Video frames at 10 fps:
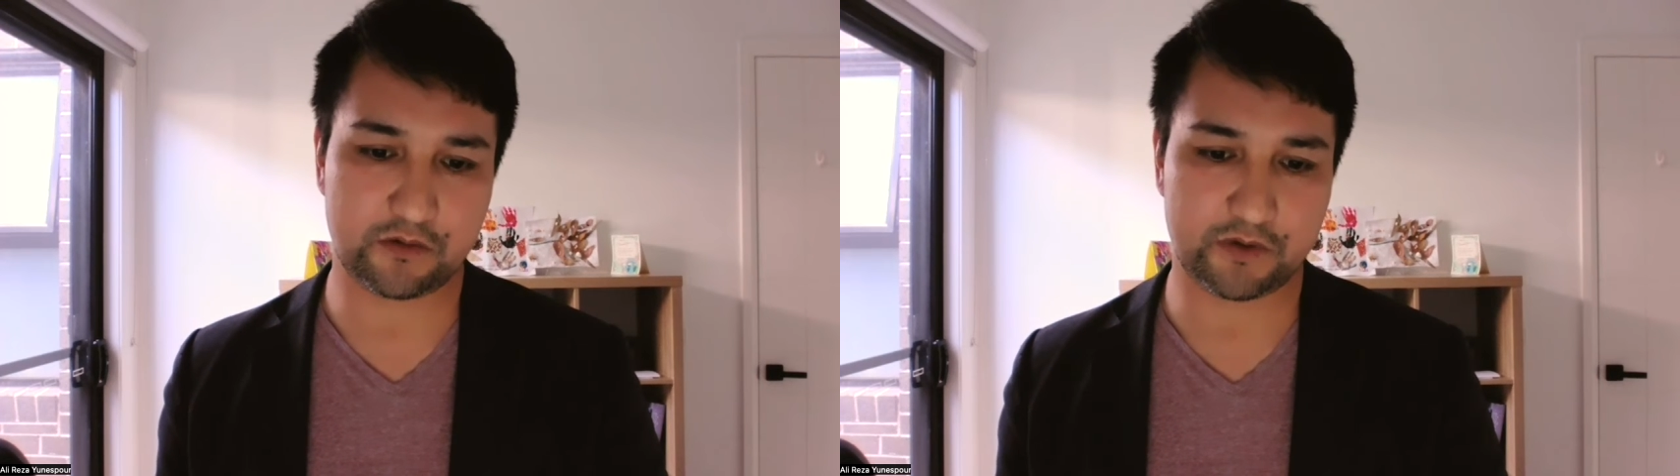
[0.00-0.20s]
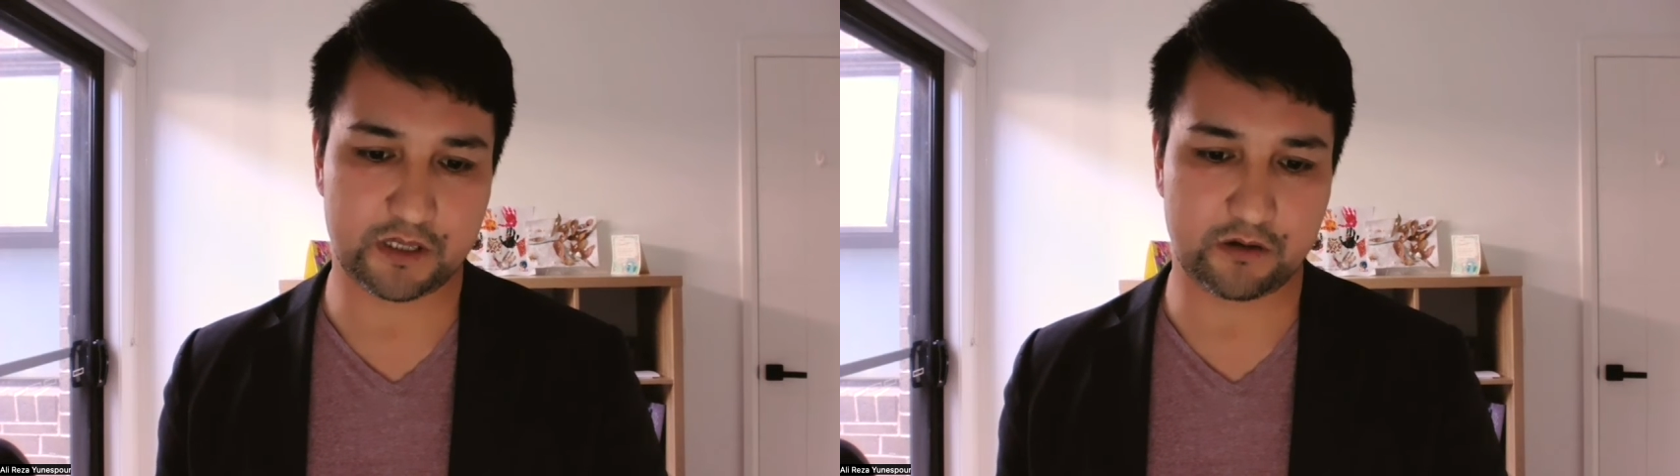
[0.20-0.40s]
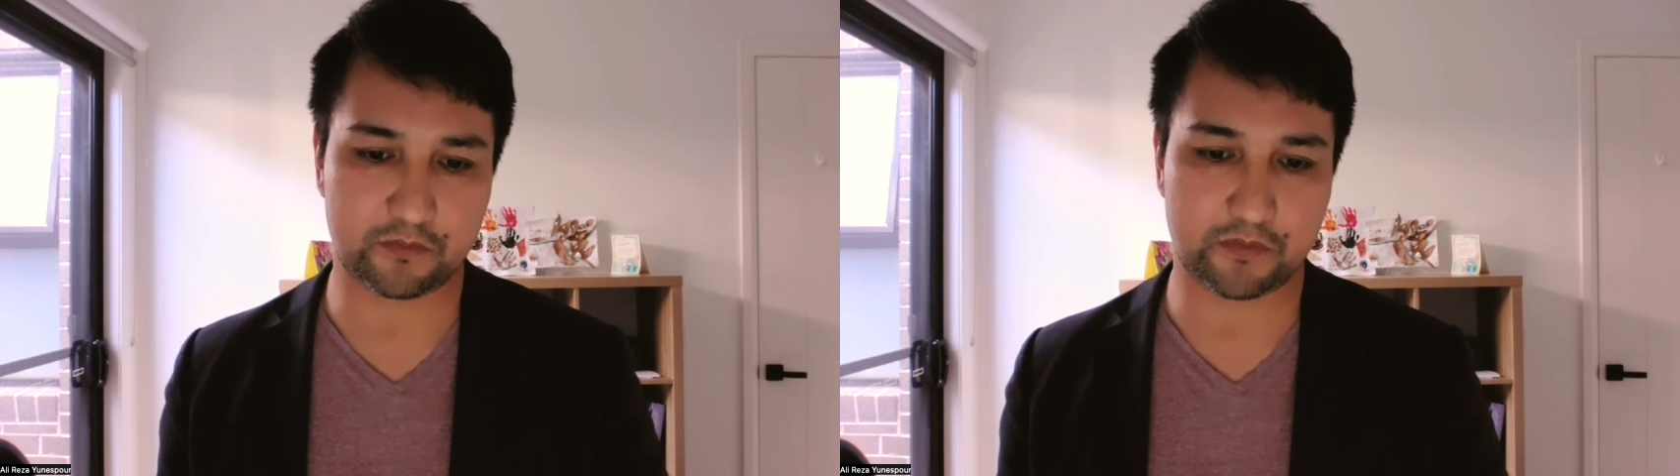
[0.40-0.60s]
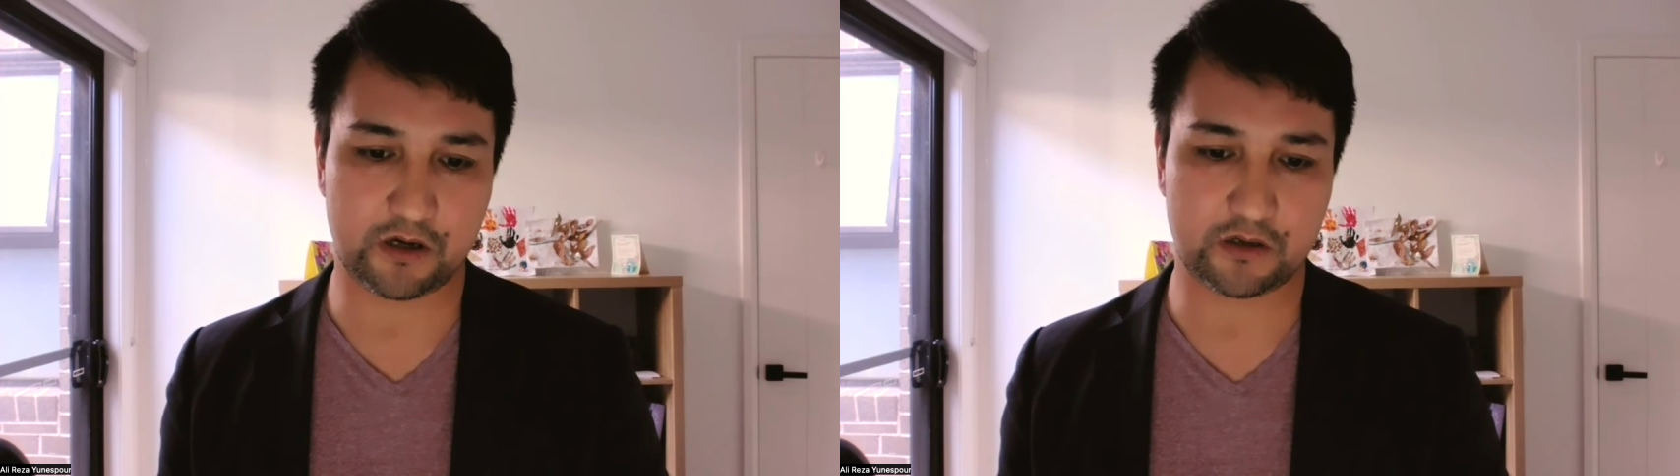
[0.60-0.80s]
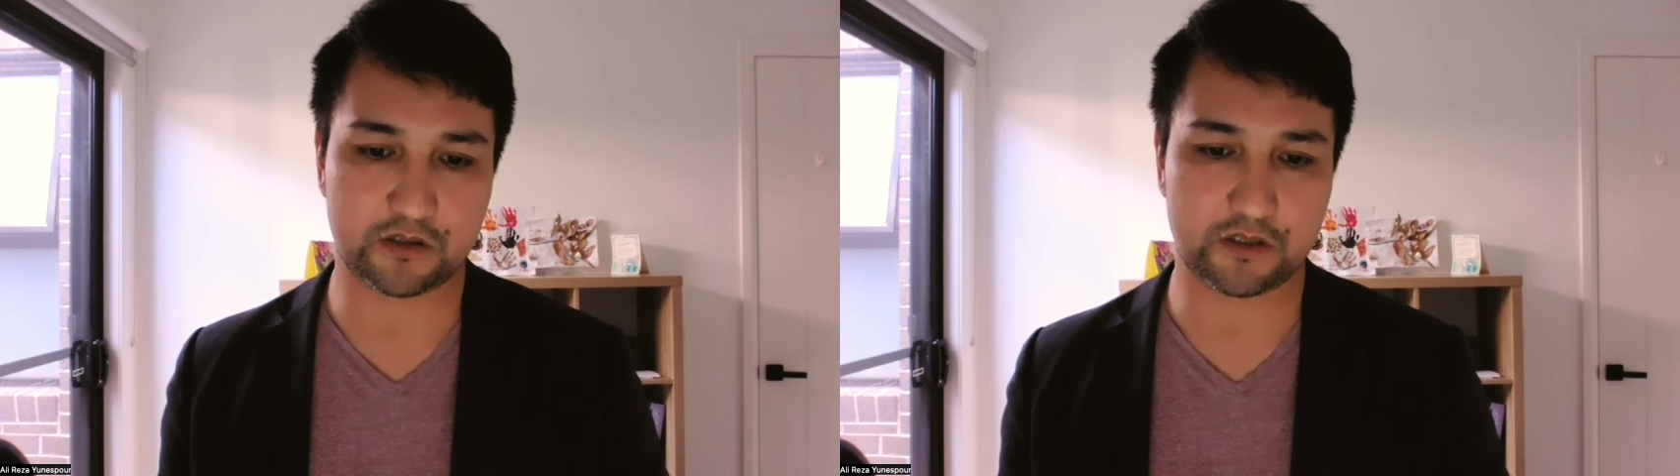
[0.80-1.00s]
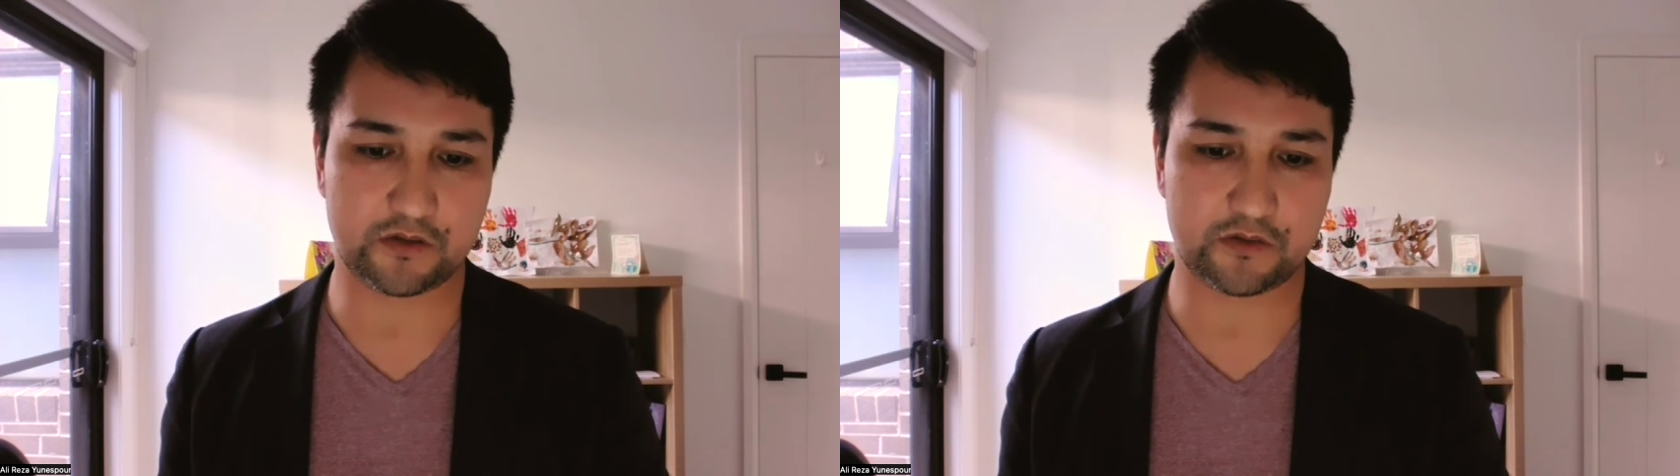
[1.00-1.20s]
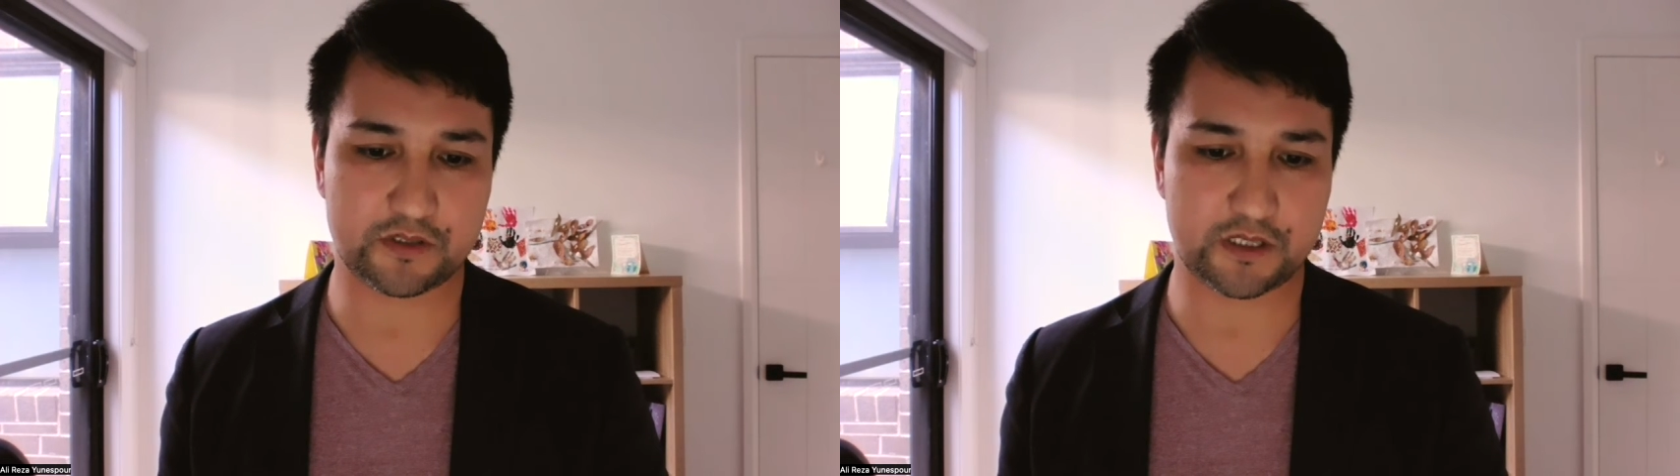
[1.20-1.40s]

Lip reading: with our partners